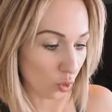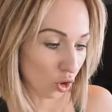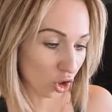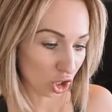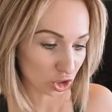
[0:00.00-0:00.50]

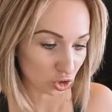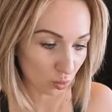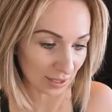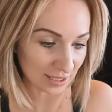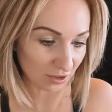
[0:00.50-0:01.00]
for
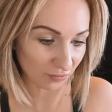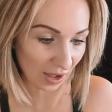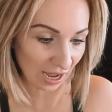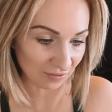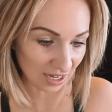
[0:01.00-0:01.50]

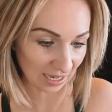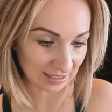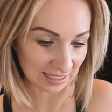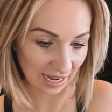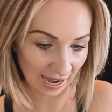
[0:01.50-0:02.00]

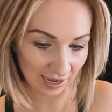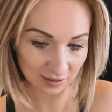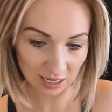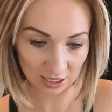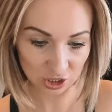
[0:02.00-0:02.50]

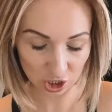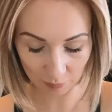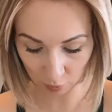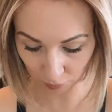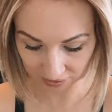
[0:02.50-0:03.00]
$25.98 and
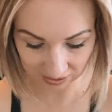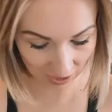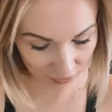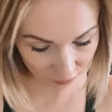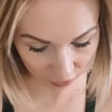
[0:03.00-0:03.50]
shipping will be
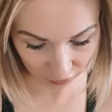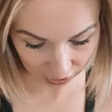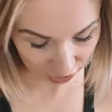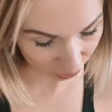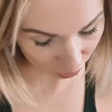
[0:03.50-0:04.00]

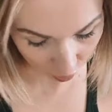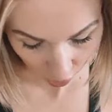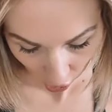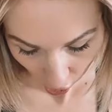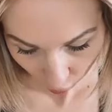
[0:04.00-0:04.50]
$7.52,
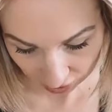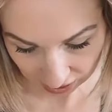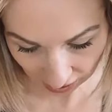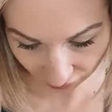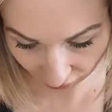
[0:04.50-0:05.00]
which
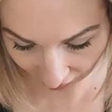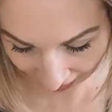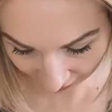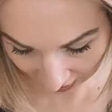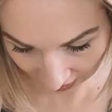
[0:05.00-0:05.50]
is a
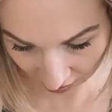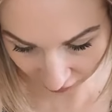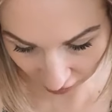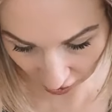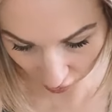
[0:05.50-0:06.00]
flat rate
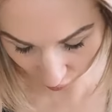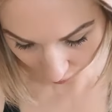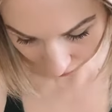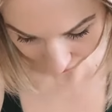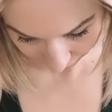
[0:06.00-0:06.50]
envelope.